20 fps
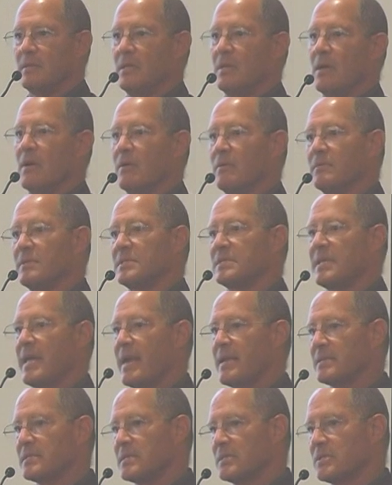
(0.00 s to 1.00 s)
the
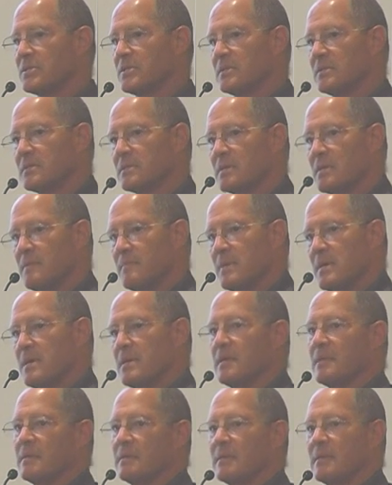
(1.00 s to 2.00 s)
statisticians come in
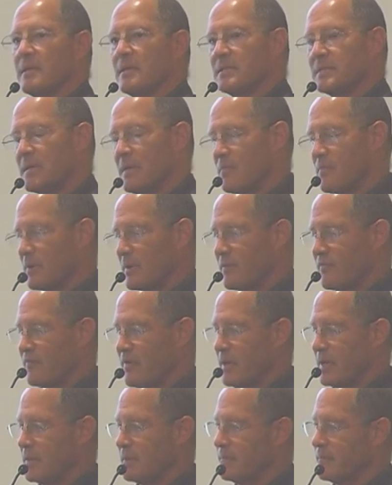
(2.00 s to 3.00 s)
and things get really
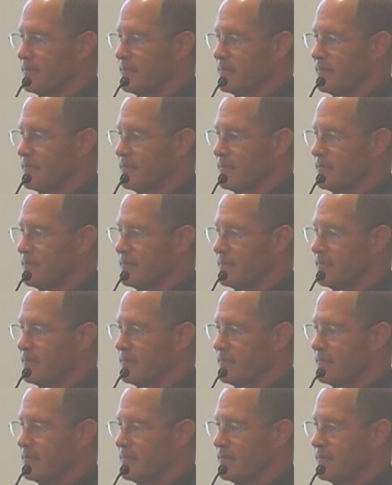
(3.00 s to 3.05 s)
fun.